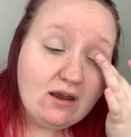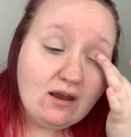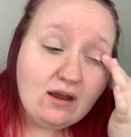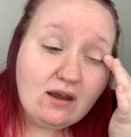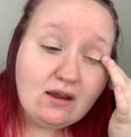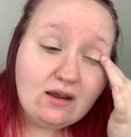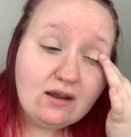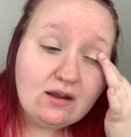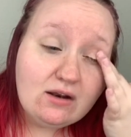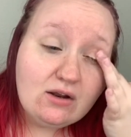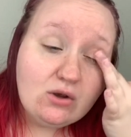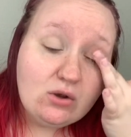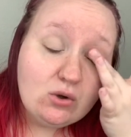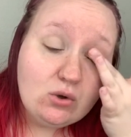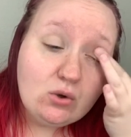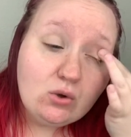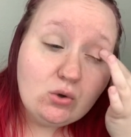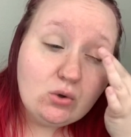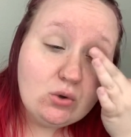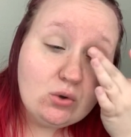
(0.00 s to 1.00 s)
head
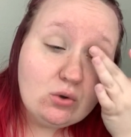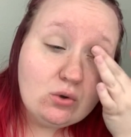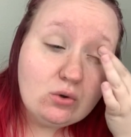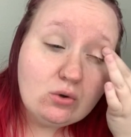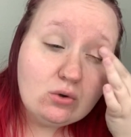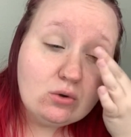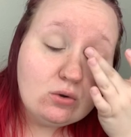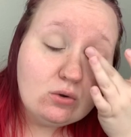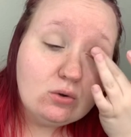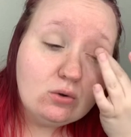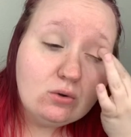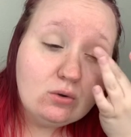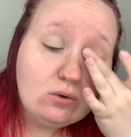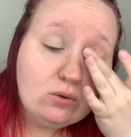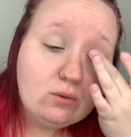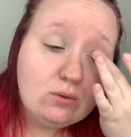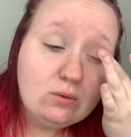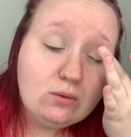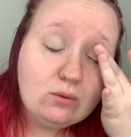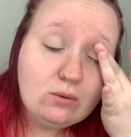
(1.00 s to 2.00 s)

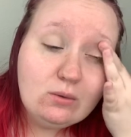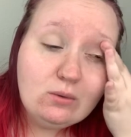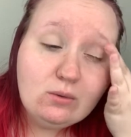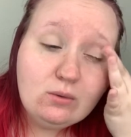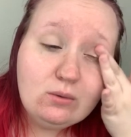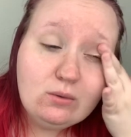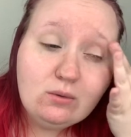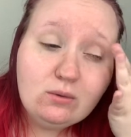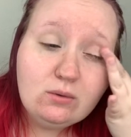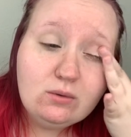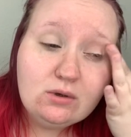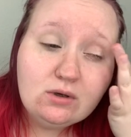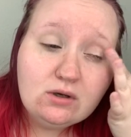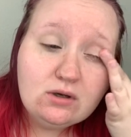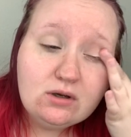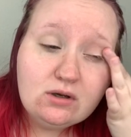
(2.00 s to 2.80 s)
who...